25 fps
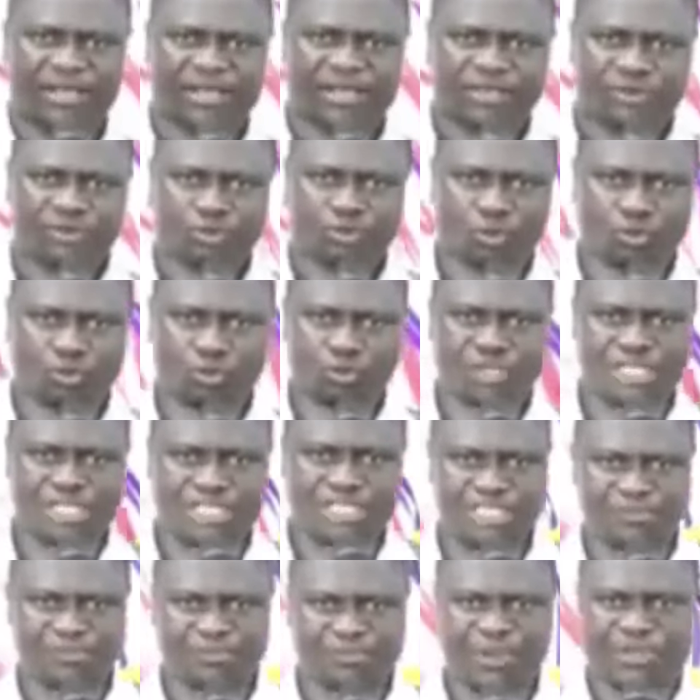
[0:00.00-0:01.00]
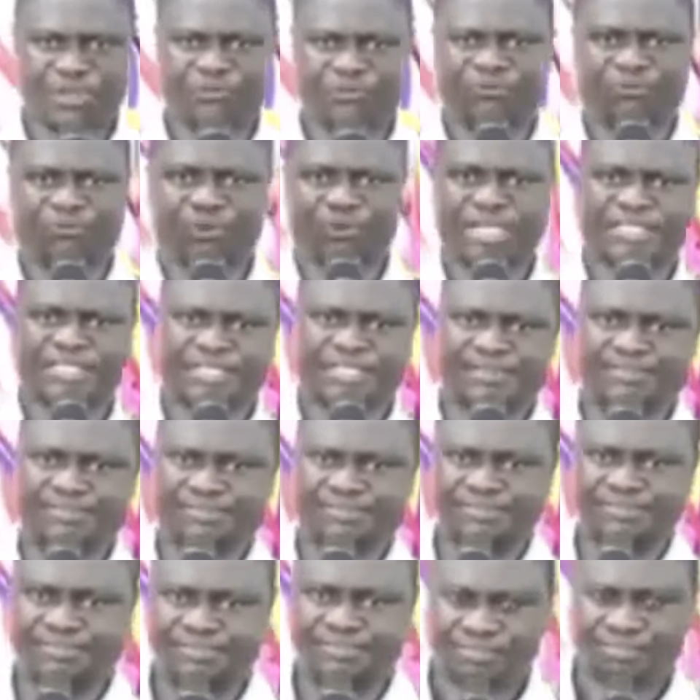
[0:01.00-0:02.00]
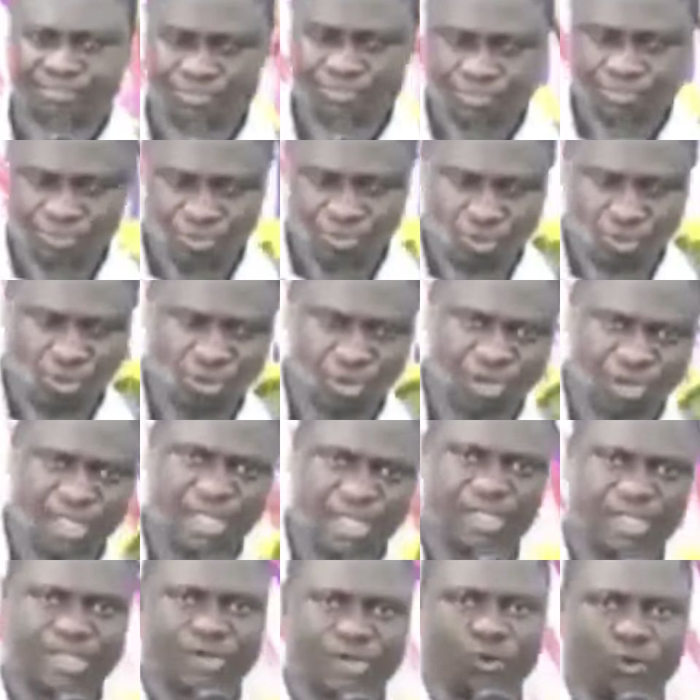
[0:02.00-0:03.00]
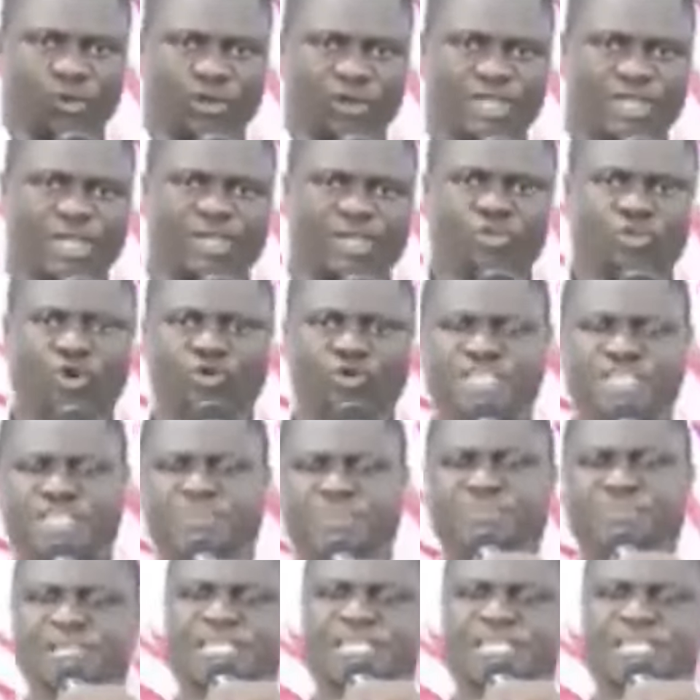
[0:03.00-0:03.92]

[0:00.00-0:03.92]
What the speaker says: no on the dim pen you for atom. No, no, yet the only no, di be